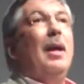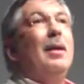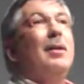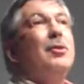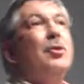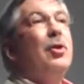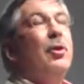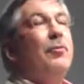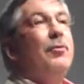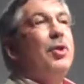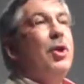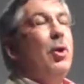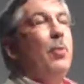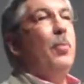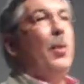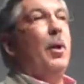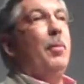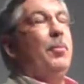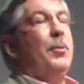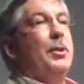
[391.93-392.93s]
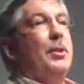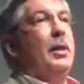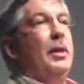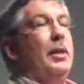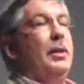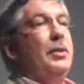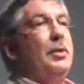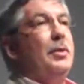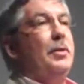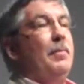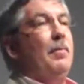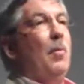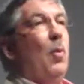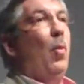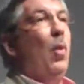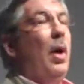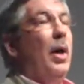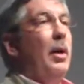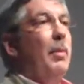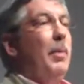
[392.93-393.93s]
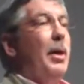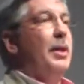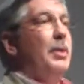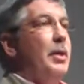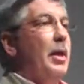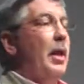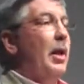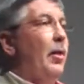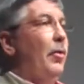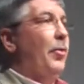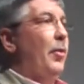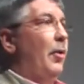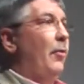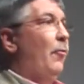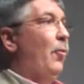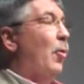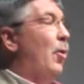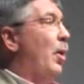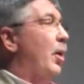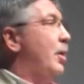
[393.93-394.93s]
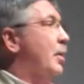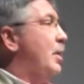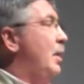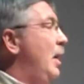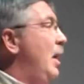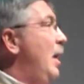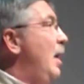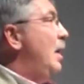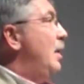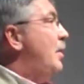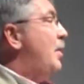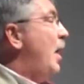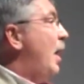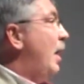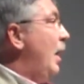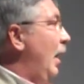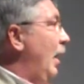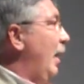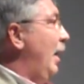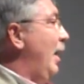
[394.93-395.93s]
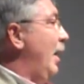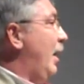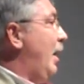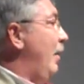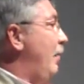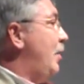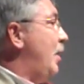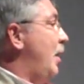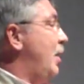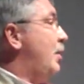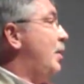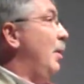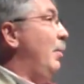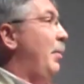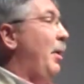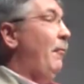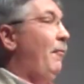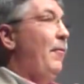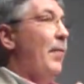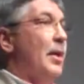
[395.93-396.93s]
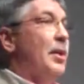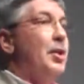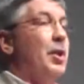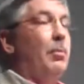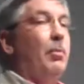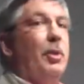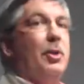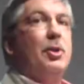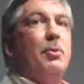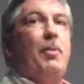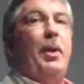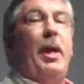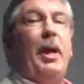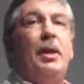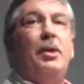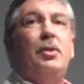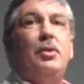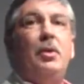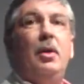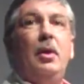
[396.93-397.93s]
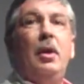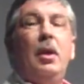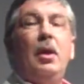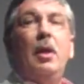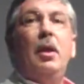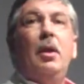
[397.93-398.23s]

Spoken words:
Serves two purposes. One, it makes a healthier forest. Secondly, it gives us some defensible space.